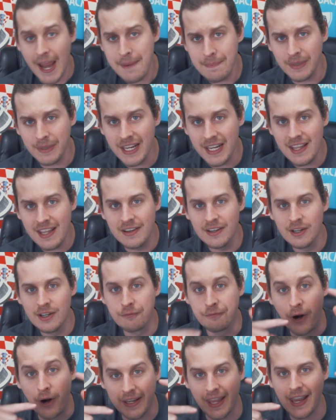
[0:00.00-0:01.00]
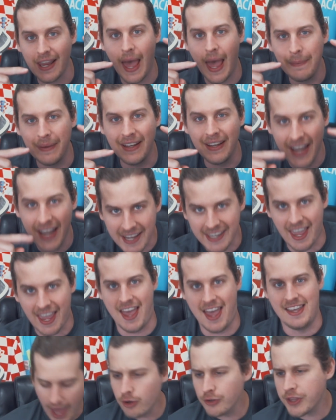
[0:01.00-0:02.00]
Namely, freaking Emenike.
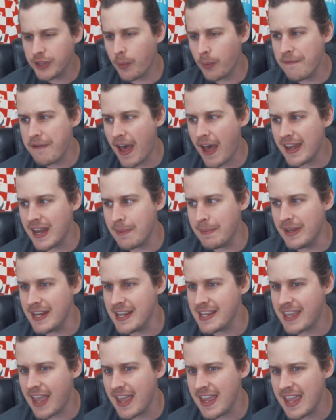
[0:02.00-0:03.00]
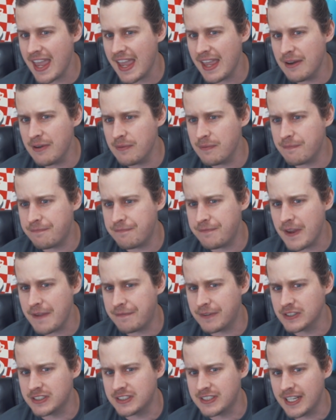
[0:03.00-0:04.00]
I don't think we've had Emenike in
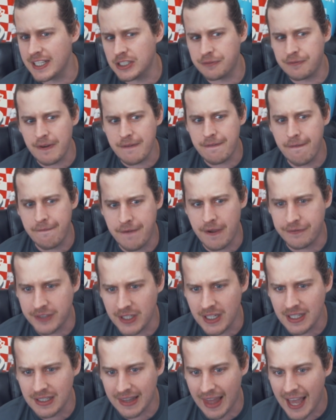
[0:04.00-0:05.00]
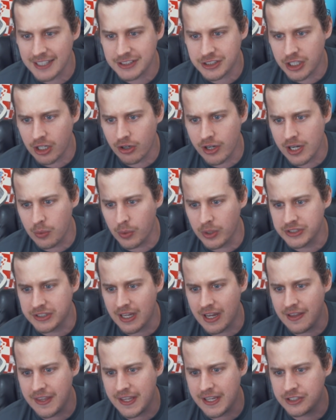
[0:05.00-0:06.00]
FIFA since FIFA 15. Last year, he was
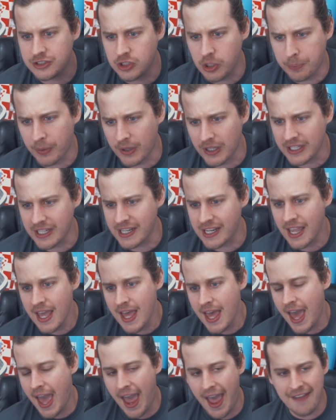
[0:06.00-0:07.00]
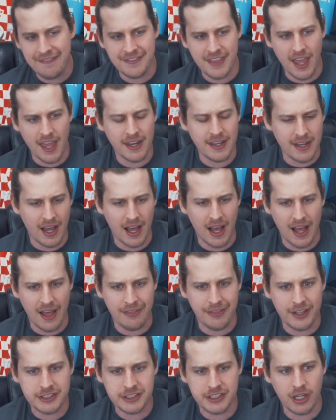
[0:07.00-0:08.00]
in the Super League, and then uh,
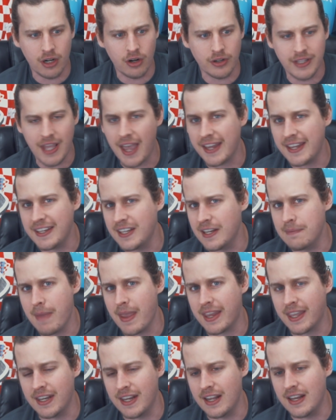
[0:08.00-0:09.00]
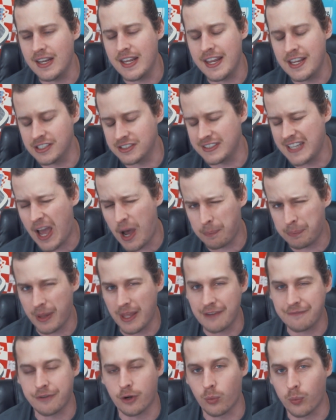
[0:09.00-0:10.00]
this year, yeah, he didn't make it in. He is now
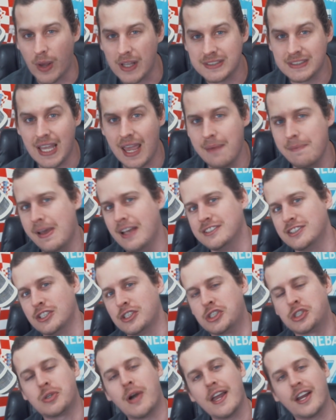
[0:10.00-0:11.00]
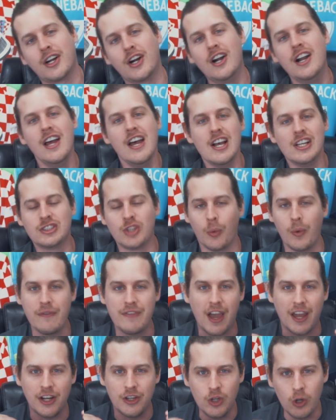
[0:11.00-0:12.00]
playing for West Ham as a striker, so
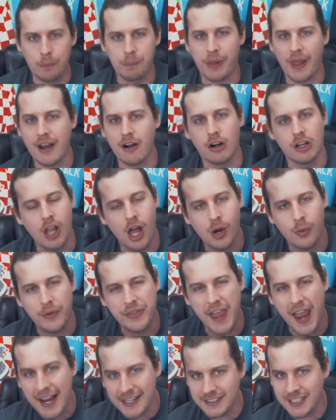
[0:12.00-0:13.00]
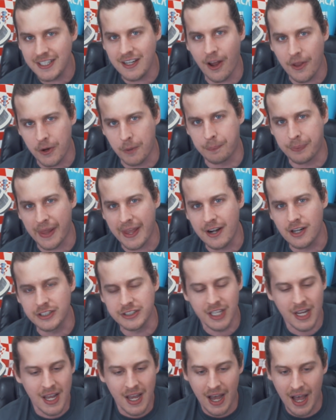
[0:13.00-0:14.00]
we've got a new player along with 18 other
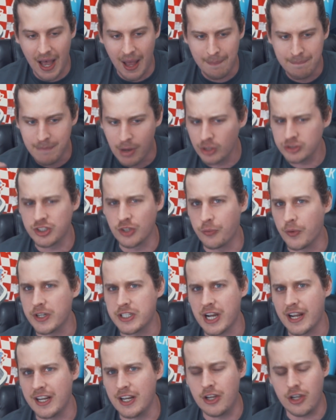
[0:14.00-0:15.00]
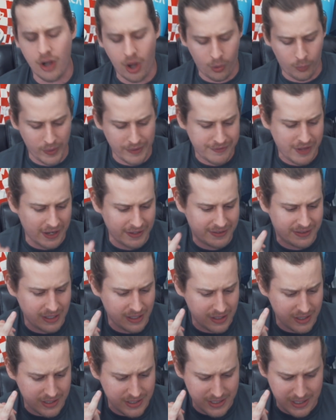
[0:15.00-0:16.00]
players, uh, most of which I didn't know. We've got
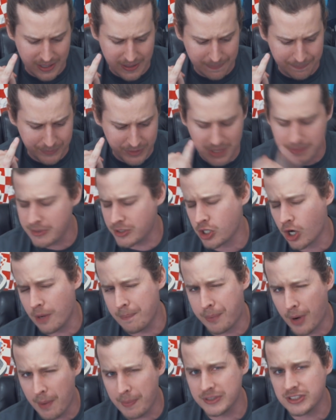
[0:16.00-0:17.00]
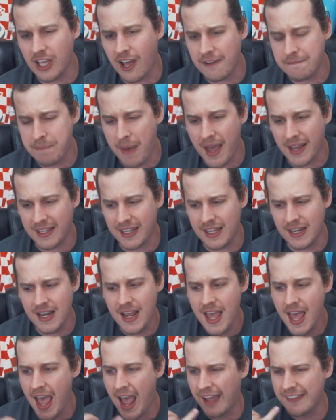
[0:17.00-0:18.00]
the uh, Dimitar Berbatov back in,
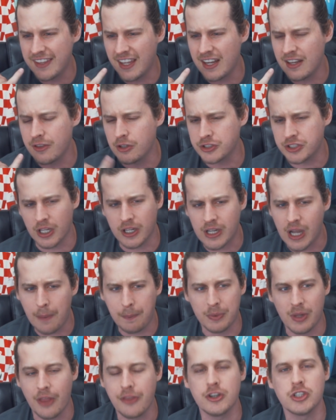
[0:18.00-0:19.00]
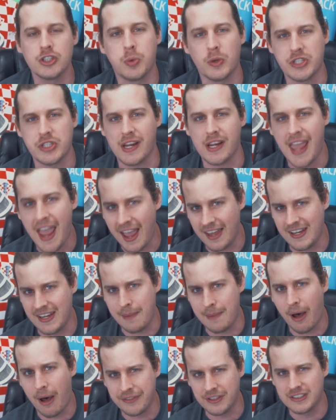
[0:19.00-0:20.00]
and then there's a couple others which I can't
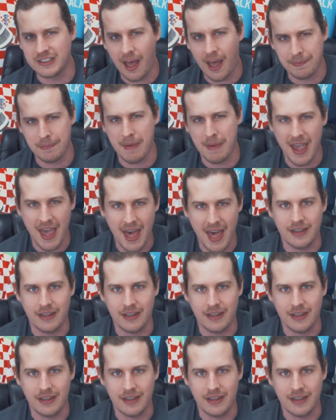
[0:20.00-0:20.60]
name off the top of my